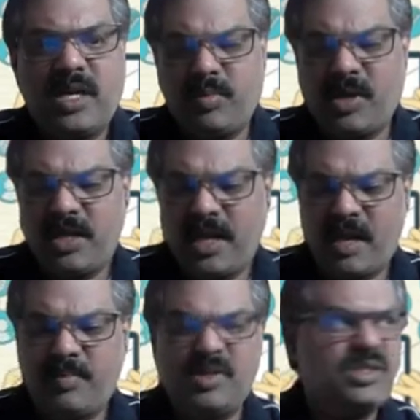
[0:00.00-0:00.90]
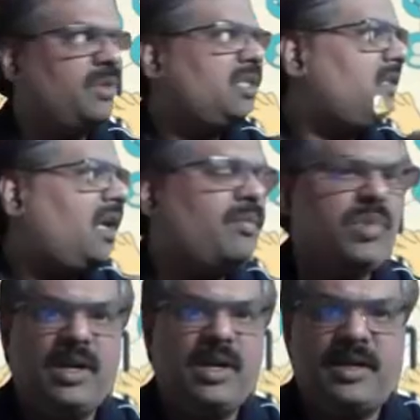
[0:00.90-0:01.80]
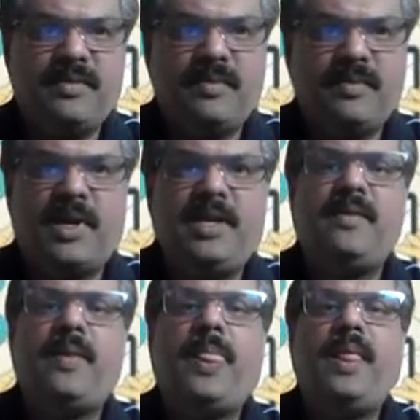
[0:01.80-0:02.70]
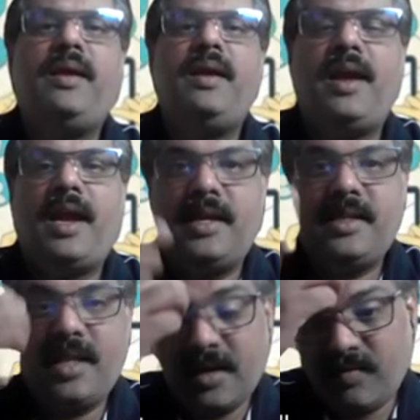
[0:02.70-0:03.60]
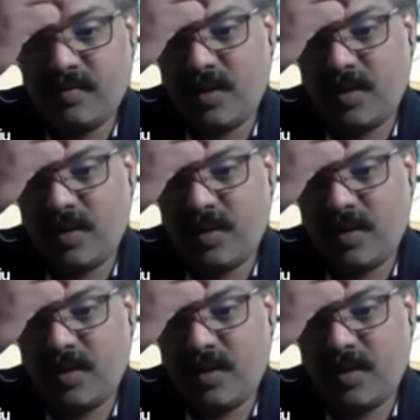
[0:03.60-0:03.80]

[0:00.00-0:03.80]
typically happens with Amplenet, right? And then we